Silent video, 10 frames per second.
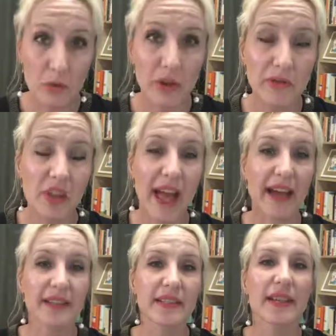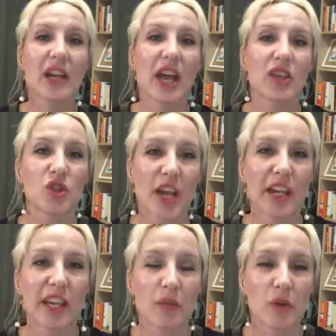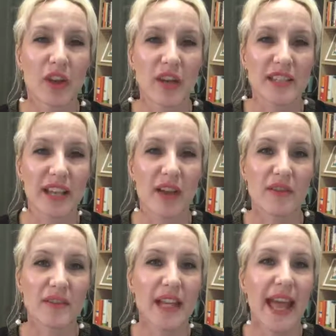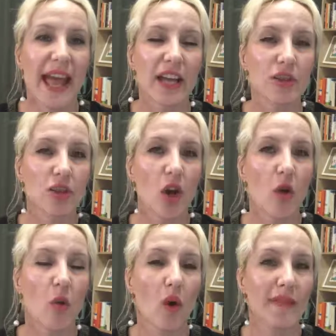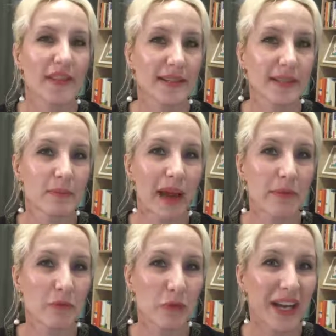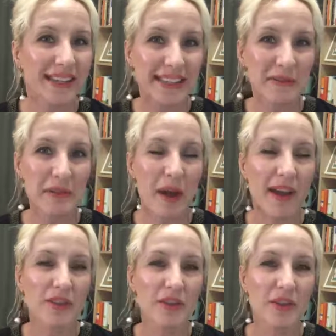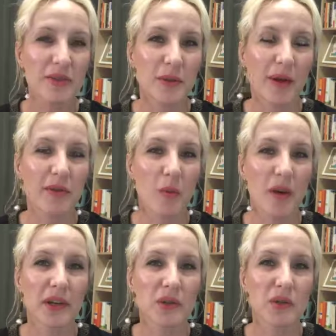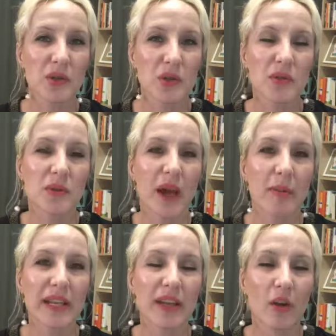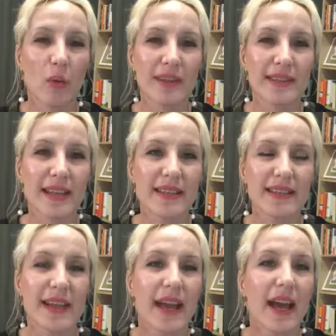reflect, check in with ourselves. And so this is my friendly reminder to everyone who's used to coming here Wednesdays